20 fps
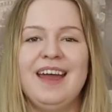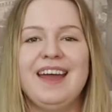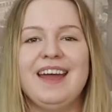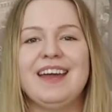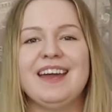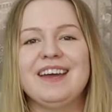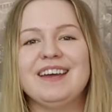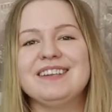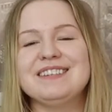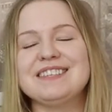
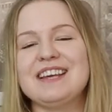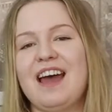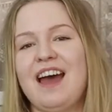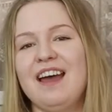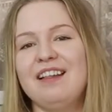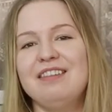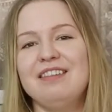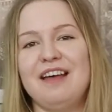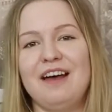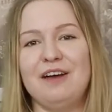And
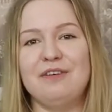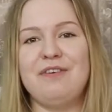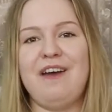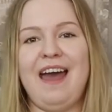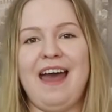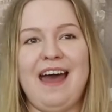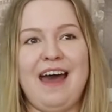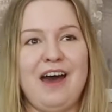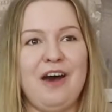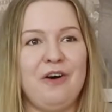I love
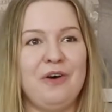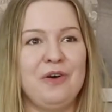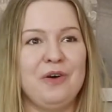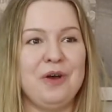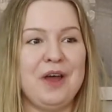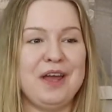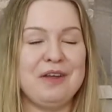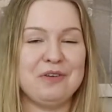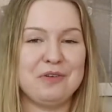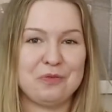
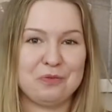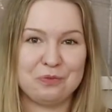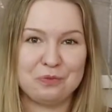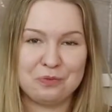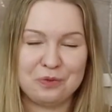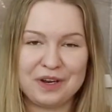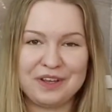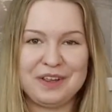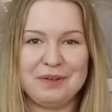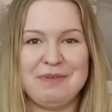how it
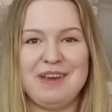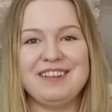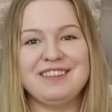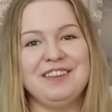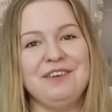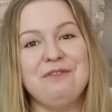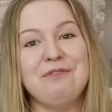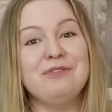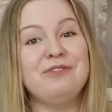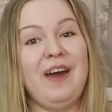really
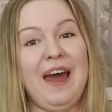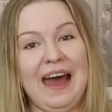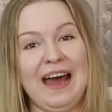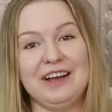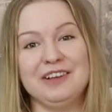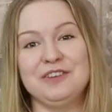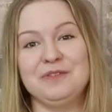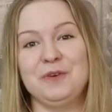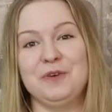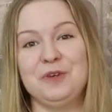makes it
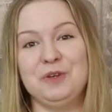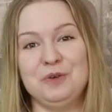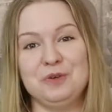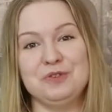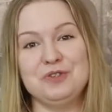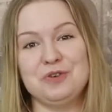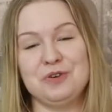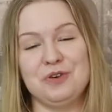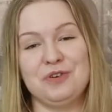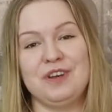fast for you
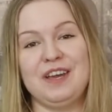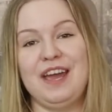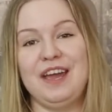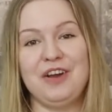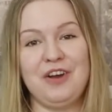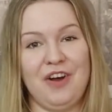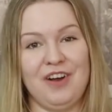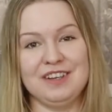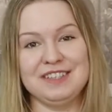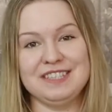to
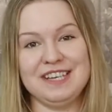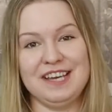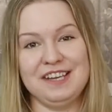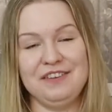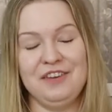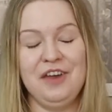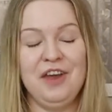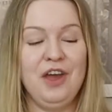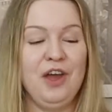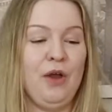create
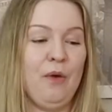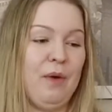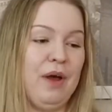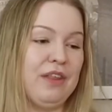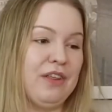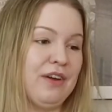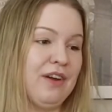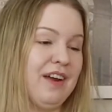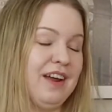content, whether